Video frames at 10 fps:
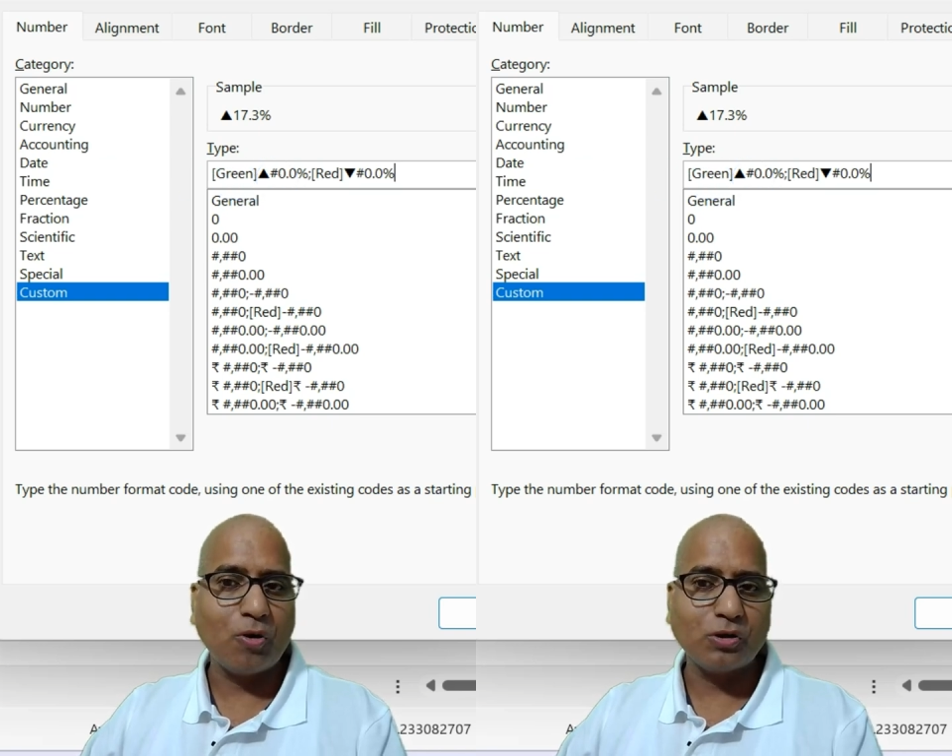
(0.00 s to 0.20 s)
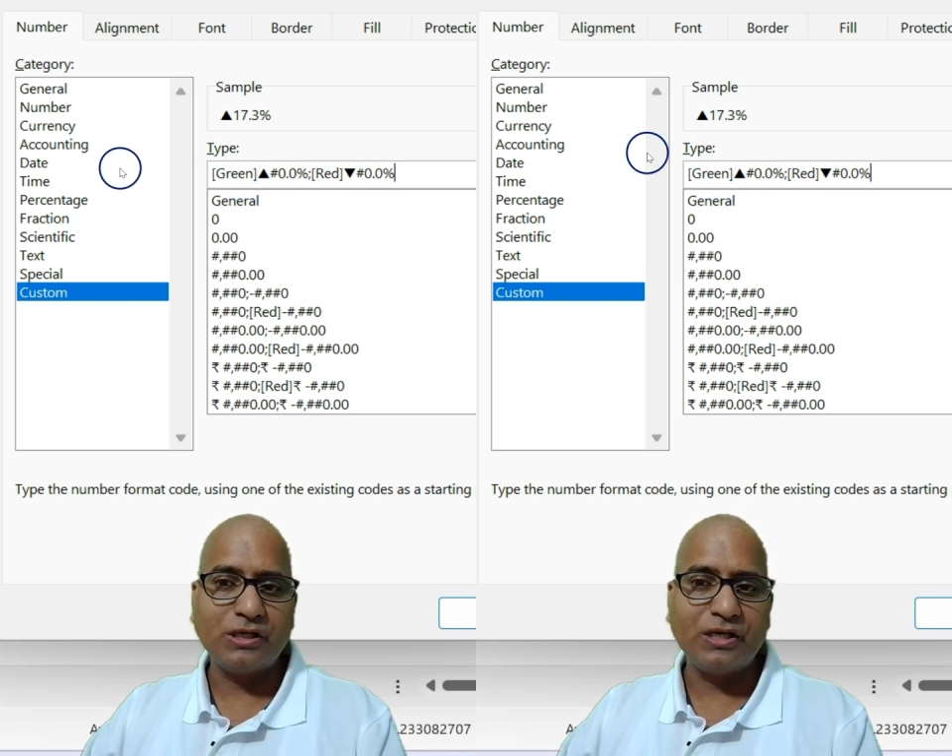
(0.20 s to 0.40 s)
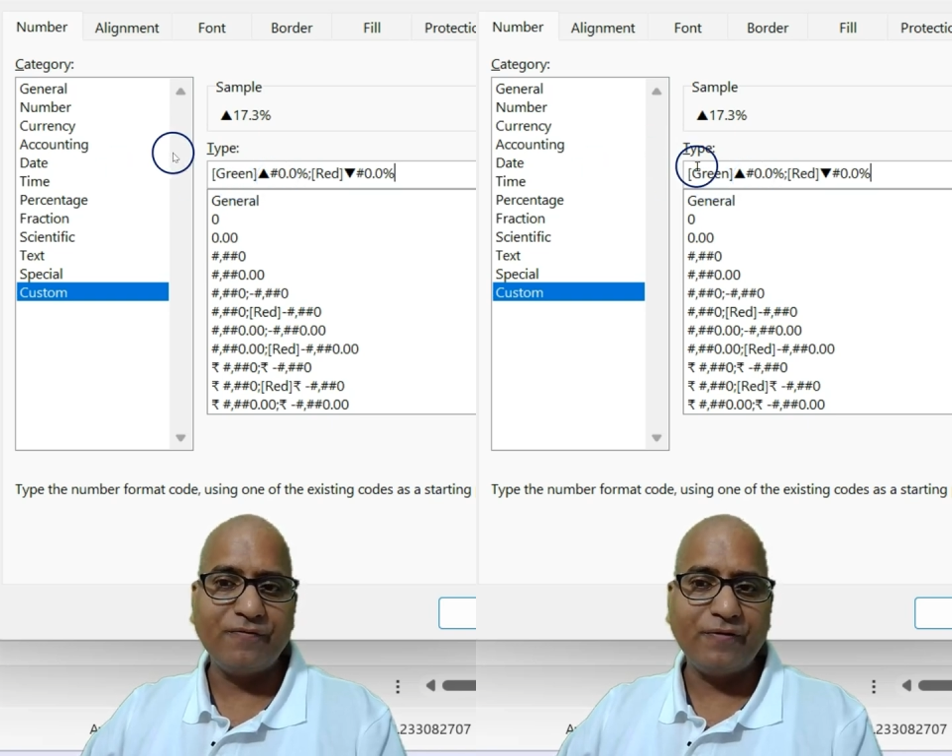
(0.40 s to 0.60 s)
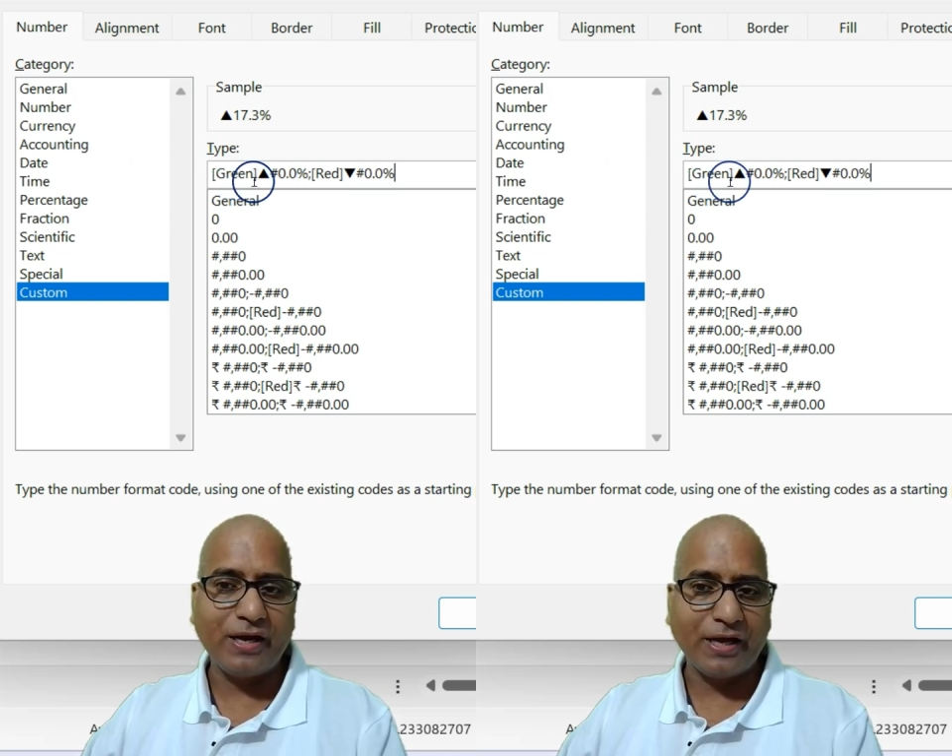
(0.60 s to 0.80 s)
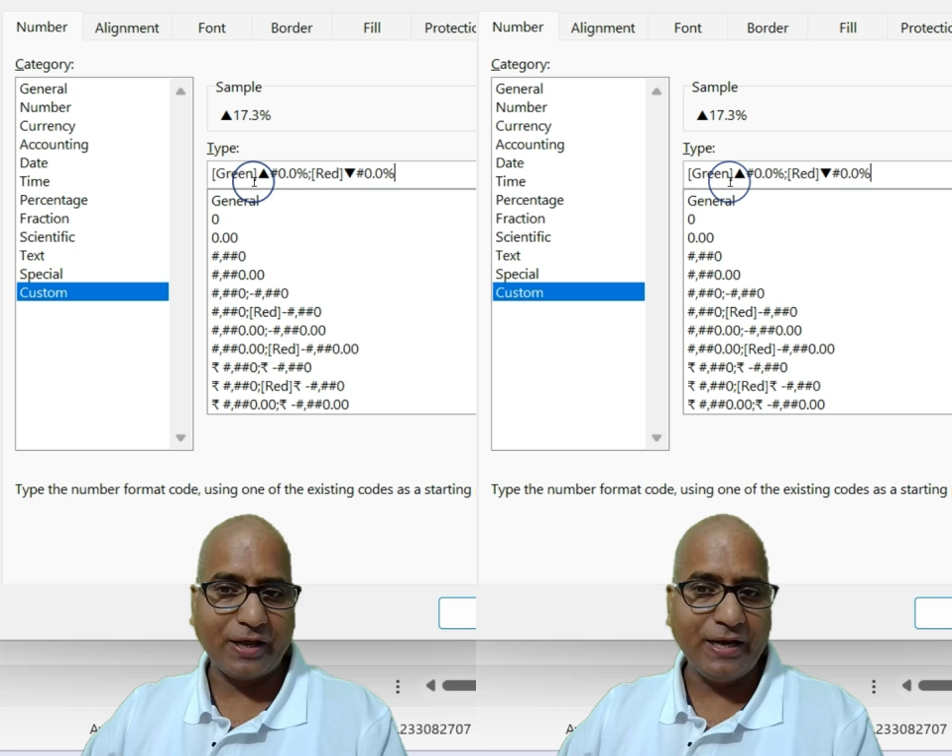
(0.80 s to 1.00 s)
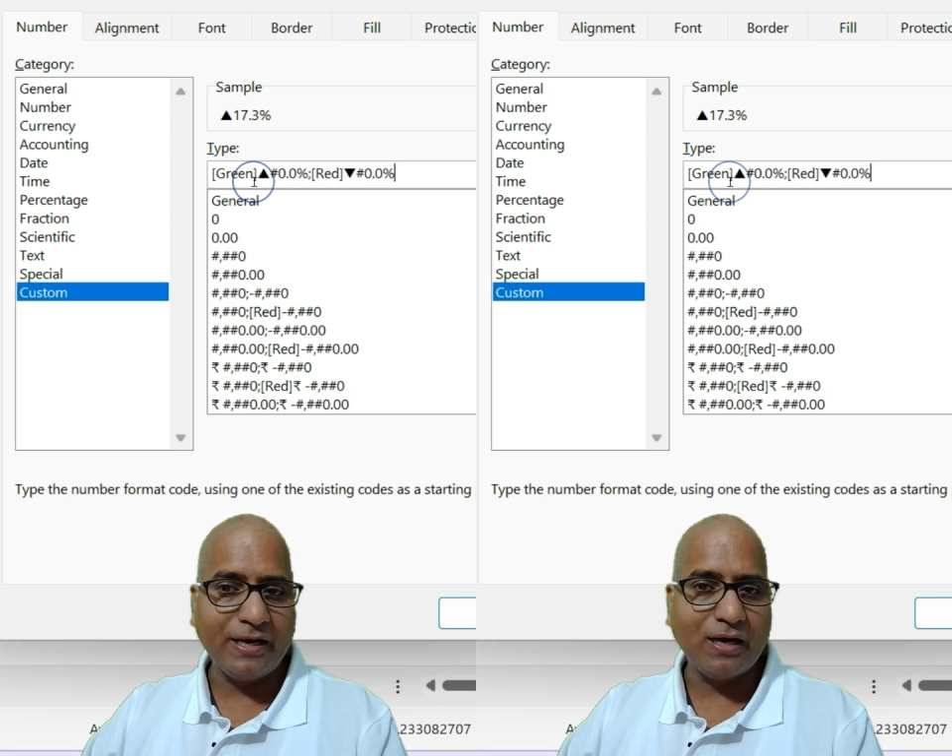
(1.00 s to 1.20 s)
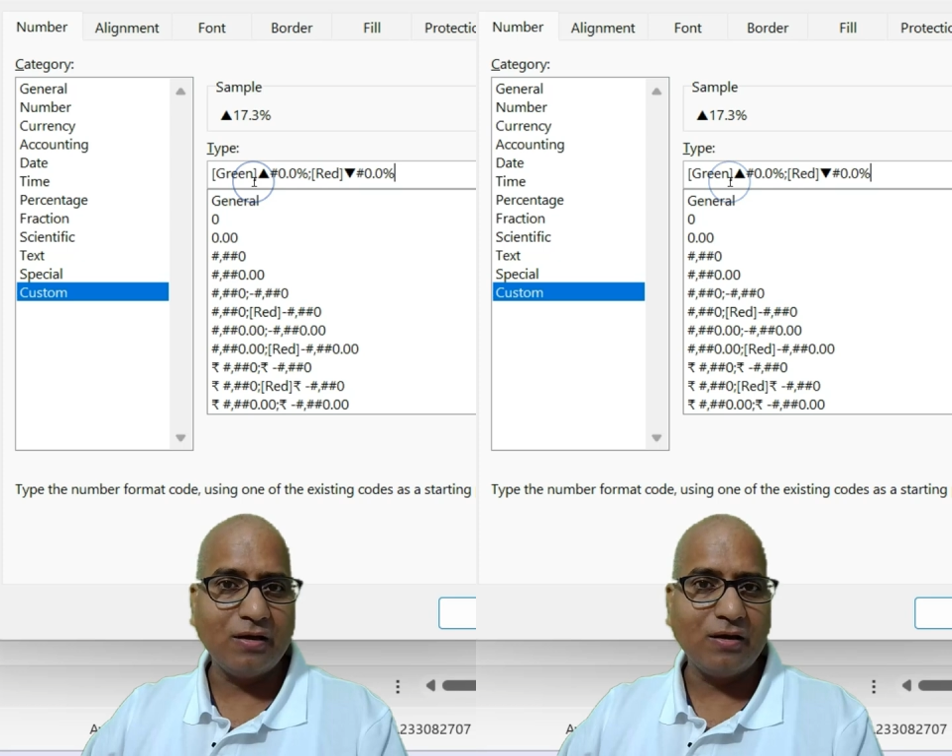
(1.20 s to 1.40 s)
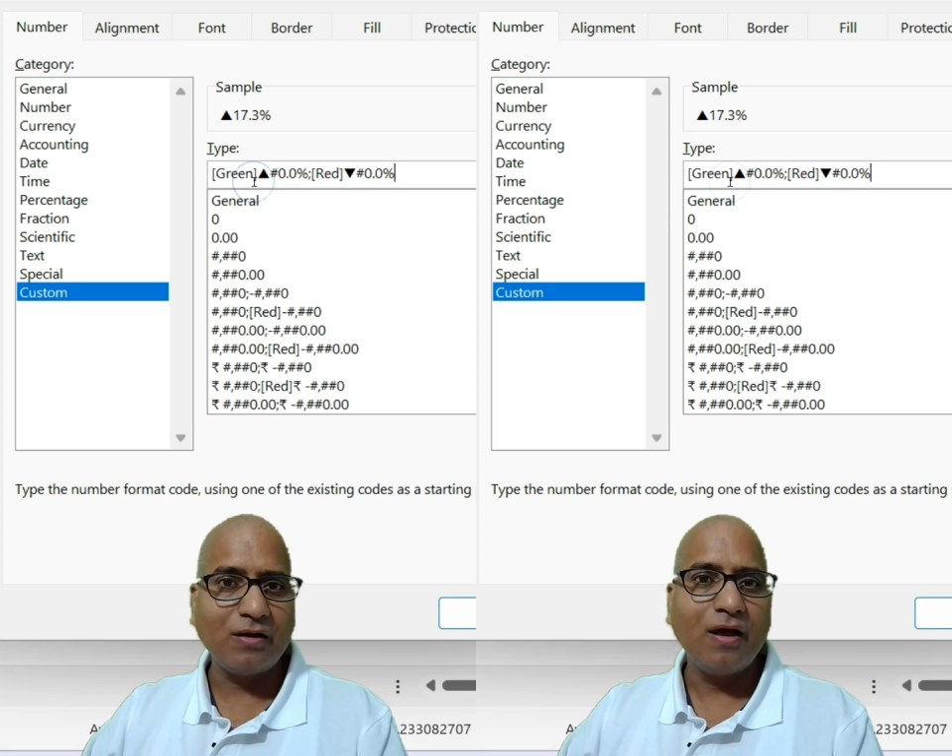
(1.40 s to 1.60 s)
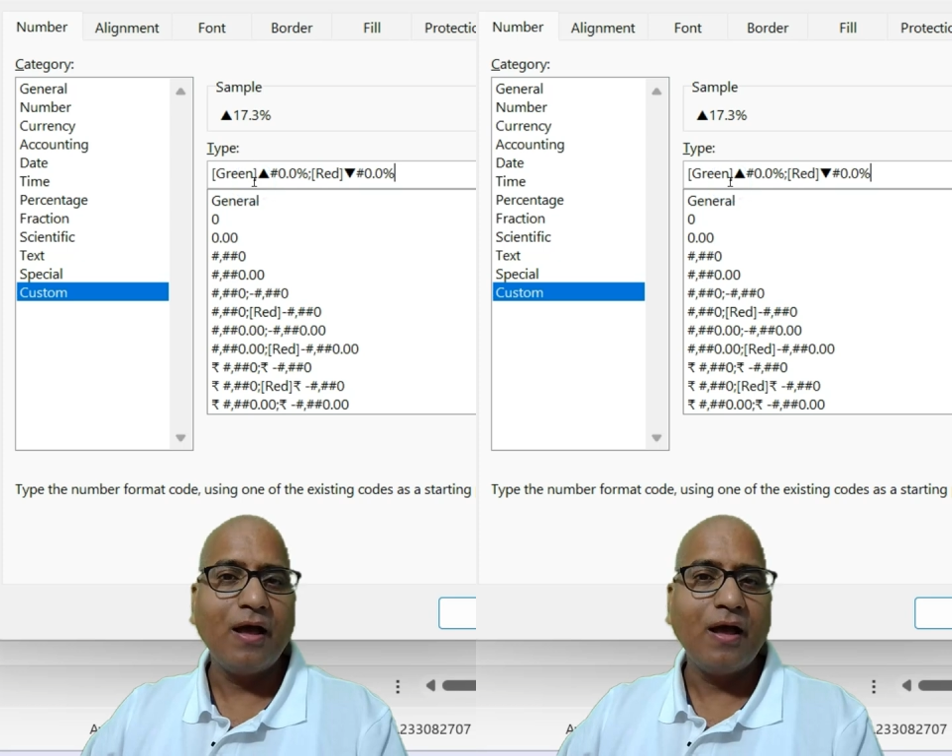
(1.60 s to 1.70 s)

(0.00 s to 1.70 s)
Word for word: positive in green color